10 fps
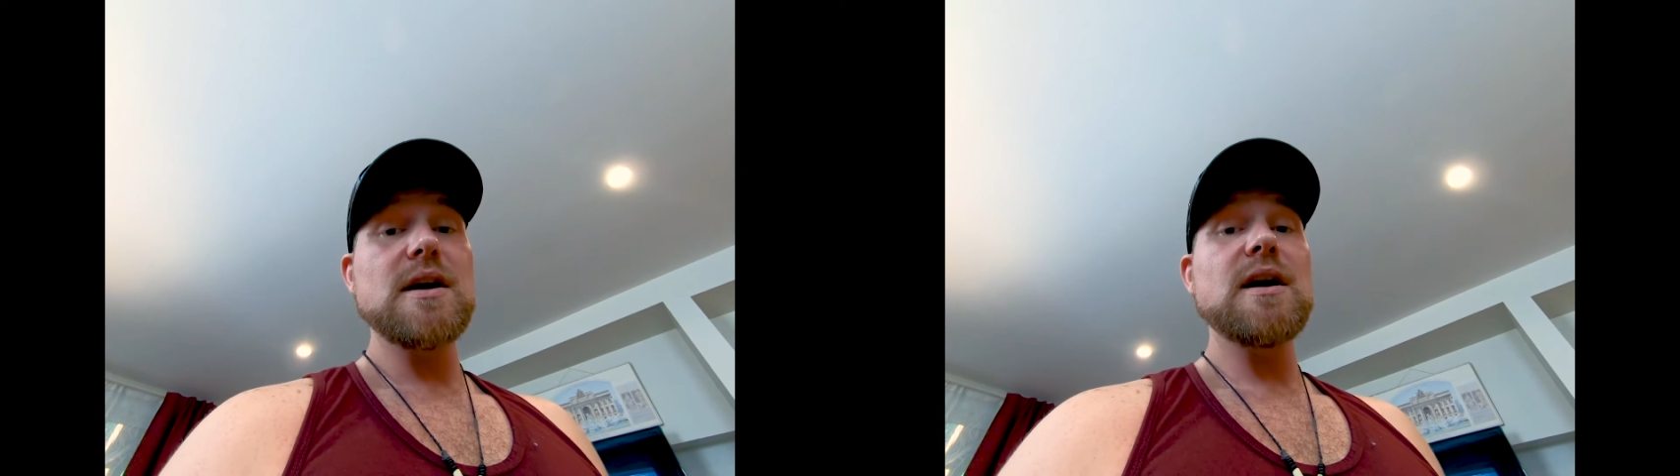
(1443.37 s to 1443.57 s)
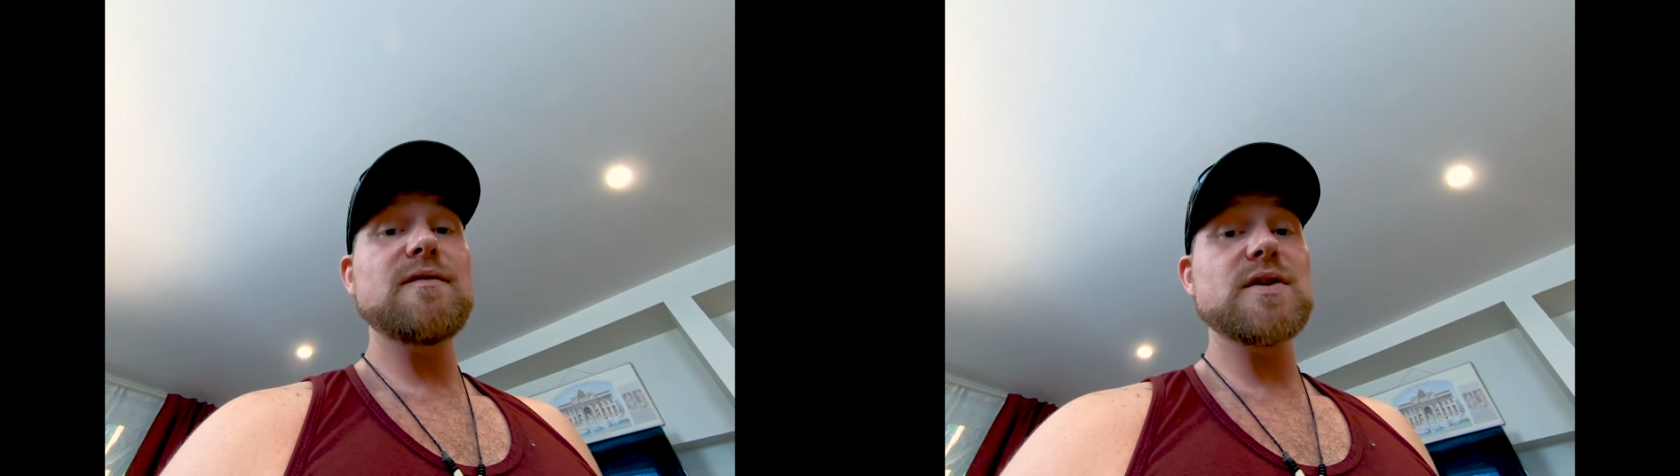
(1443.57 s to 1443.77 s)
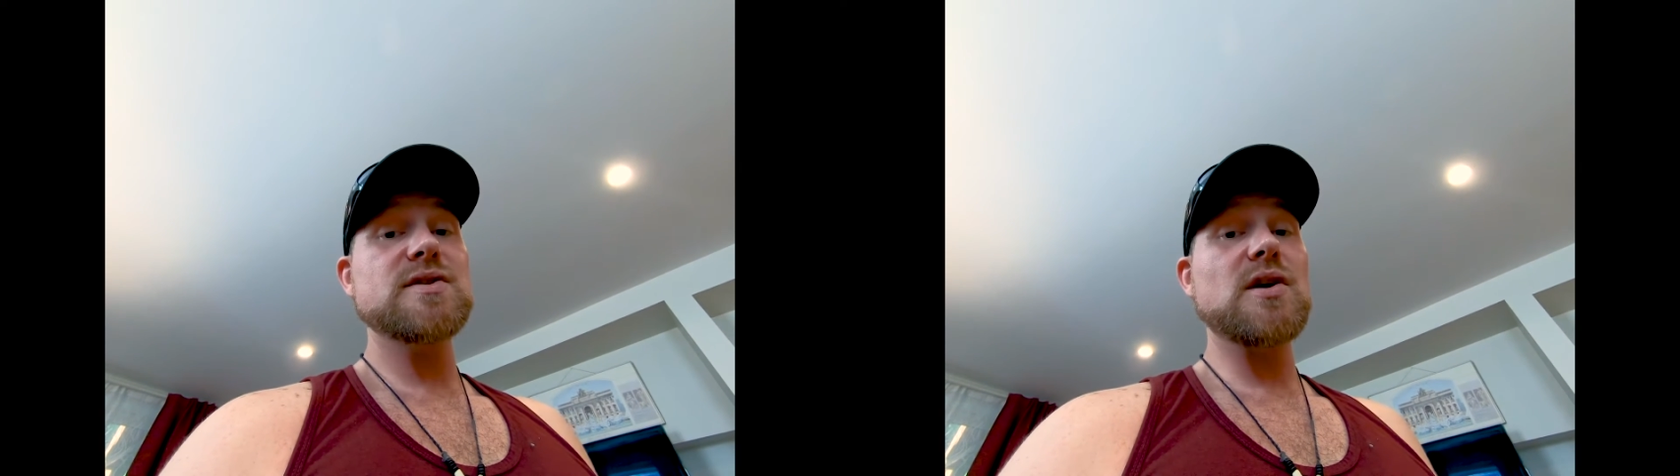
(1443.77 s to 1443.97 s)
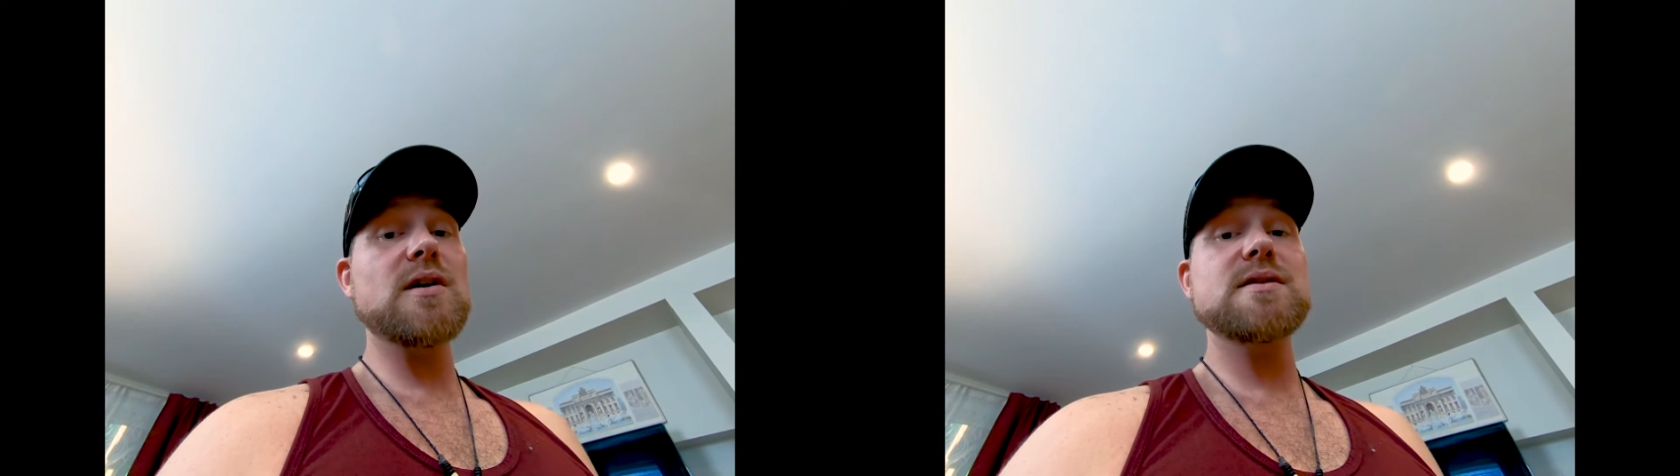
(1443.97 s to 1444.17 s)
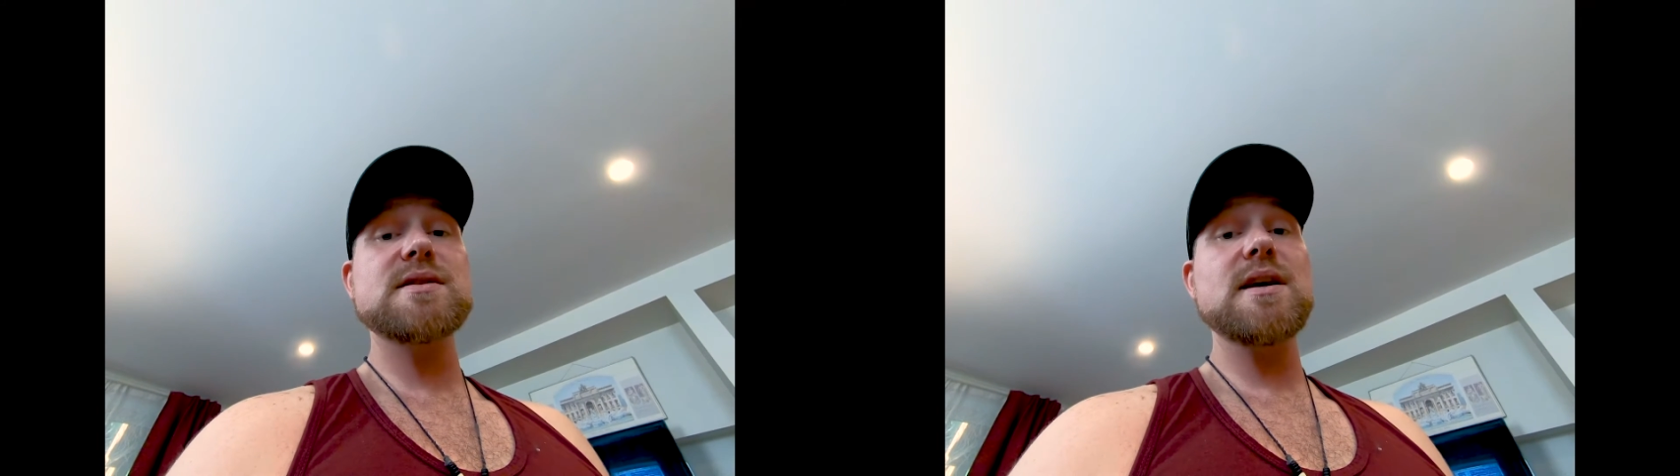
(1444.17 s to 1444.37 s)
If you
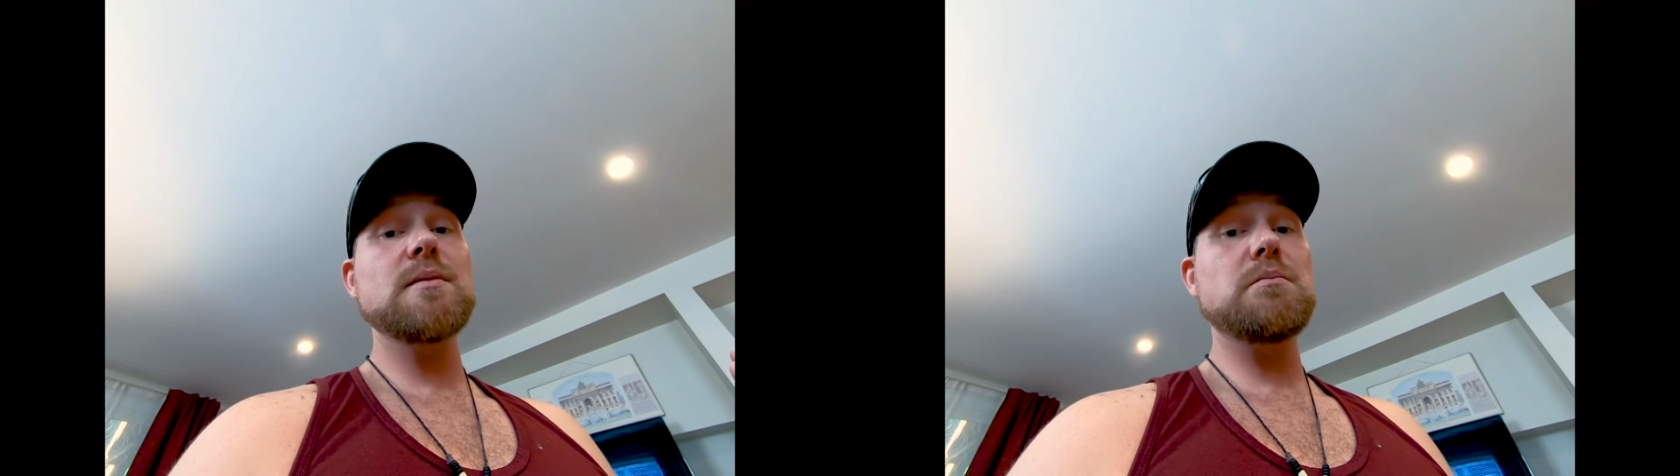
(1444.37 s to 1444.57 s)
start seeing